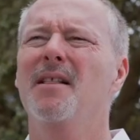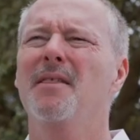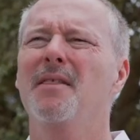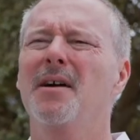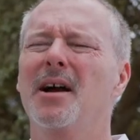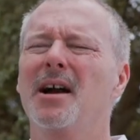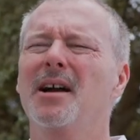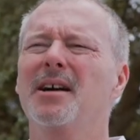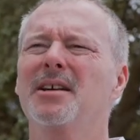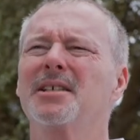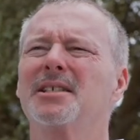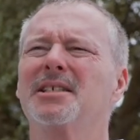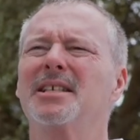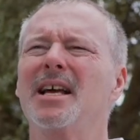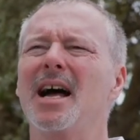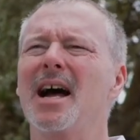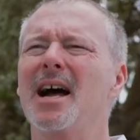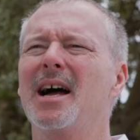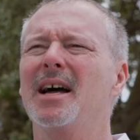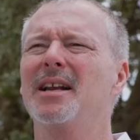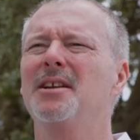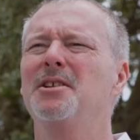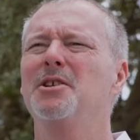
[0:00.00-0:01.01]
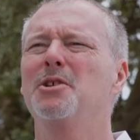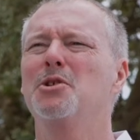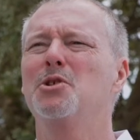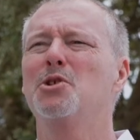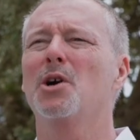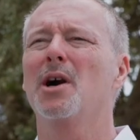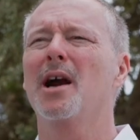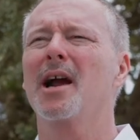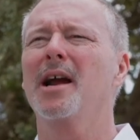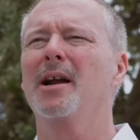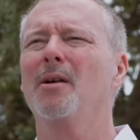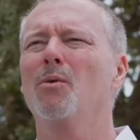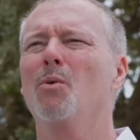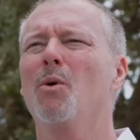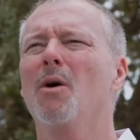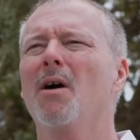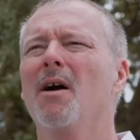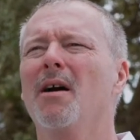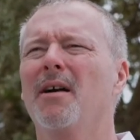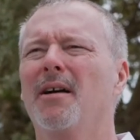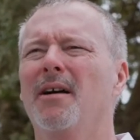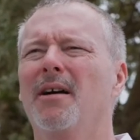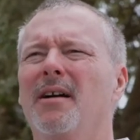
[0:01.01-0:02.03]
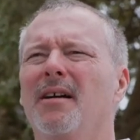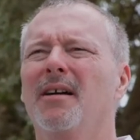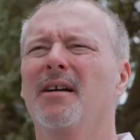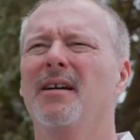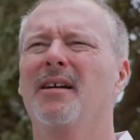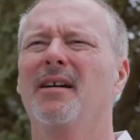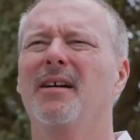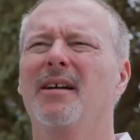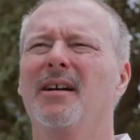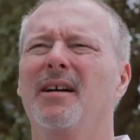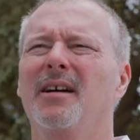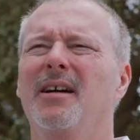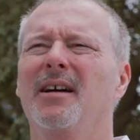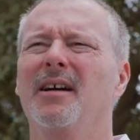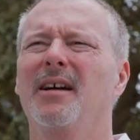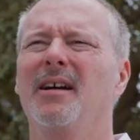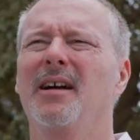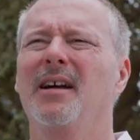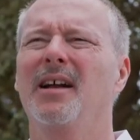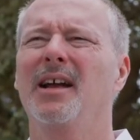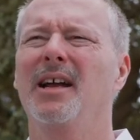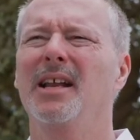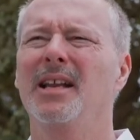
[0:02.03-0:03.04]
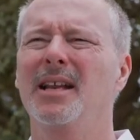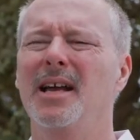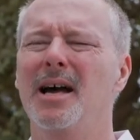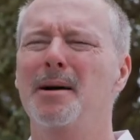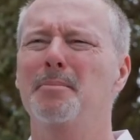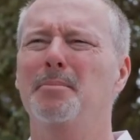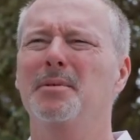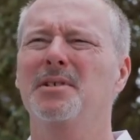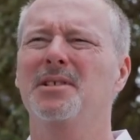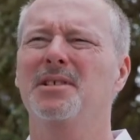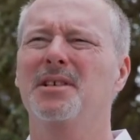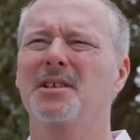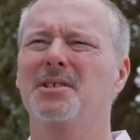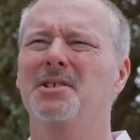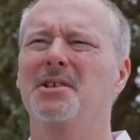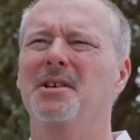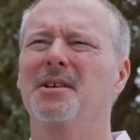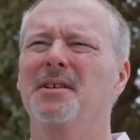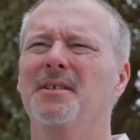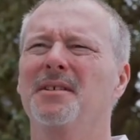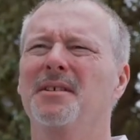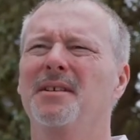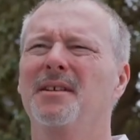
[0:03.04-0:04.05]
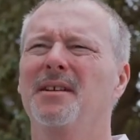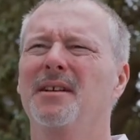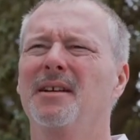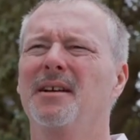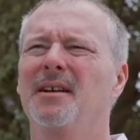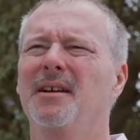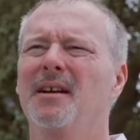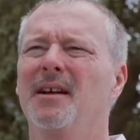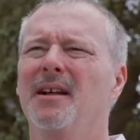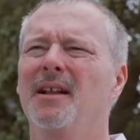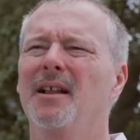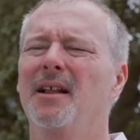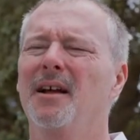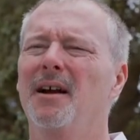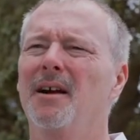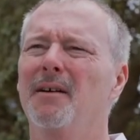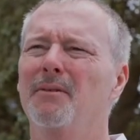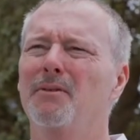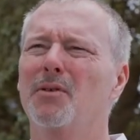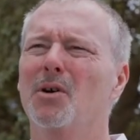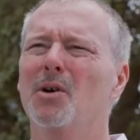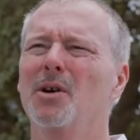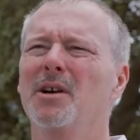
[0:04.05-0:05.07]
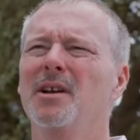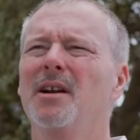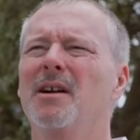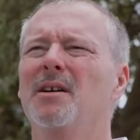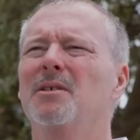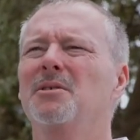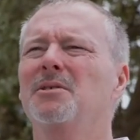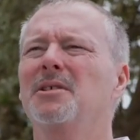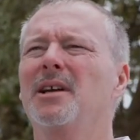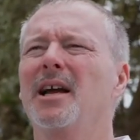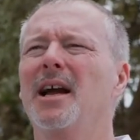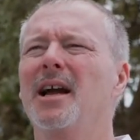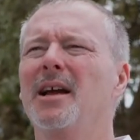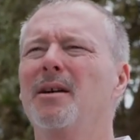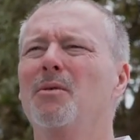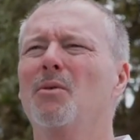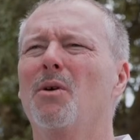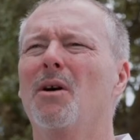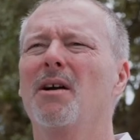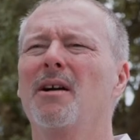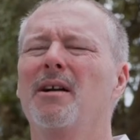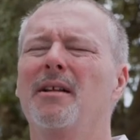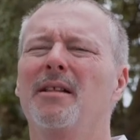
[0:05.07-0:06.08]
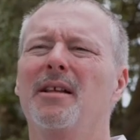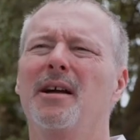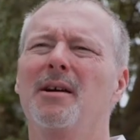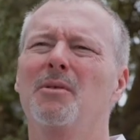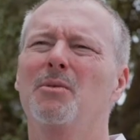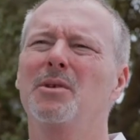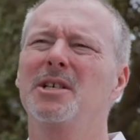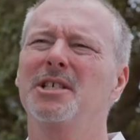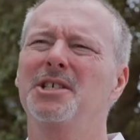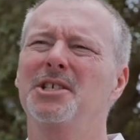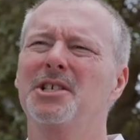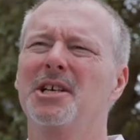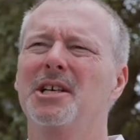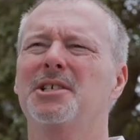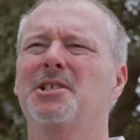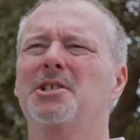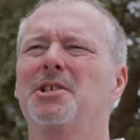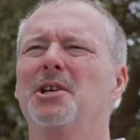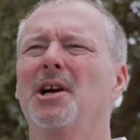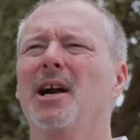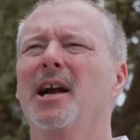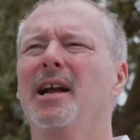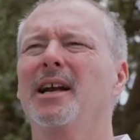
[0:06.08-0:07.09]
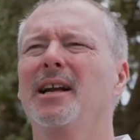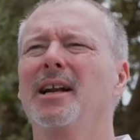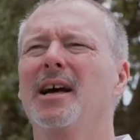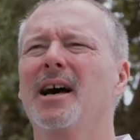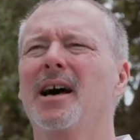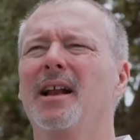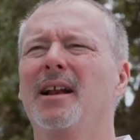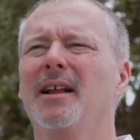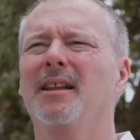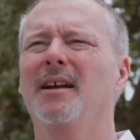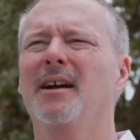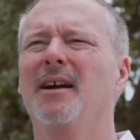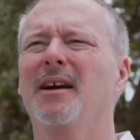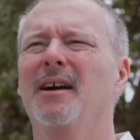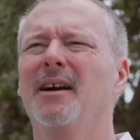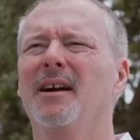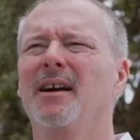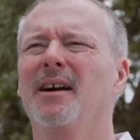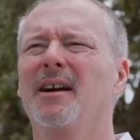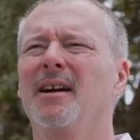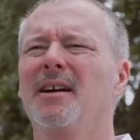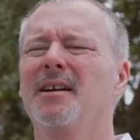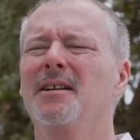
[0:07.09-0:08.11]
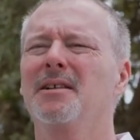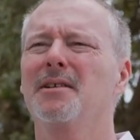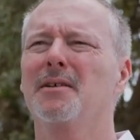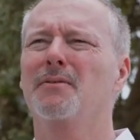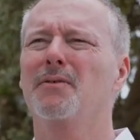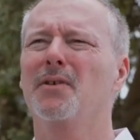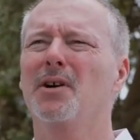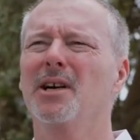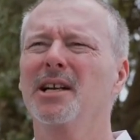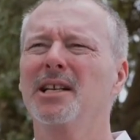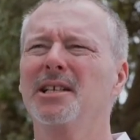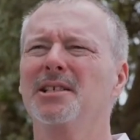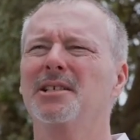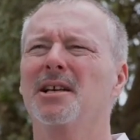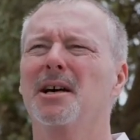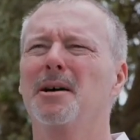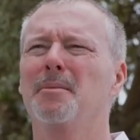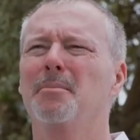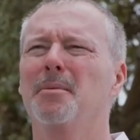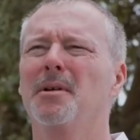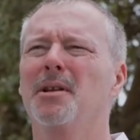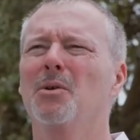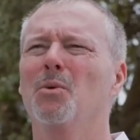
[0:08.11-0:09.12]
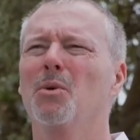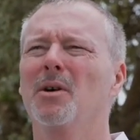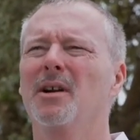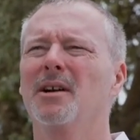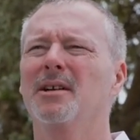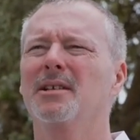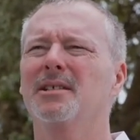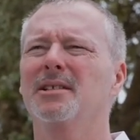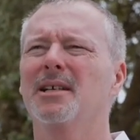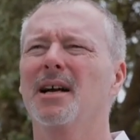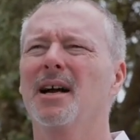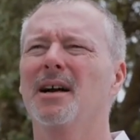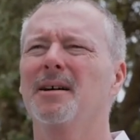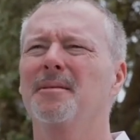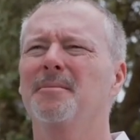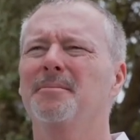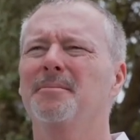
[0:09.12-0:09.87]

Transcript: They're designed to drain water in that position. Therefore, you don't gain water that we just drained out of there to freeze up in the wintertime.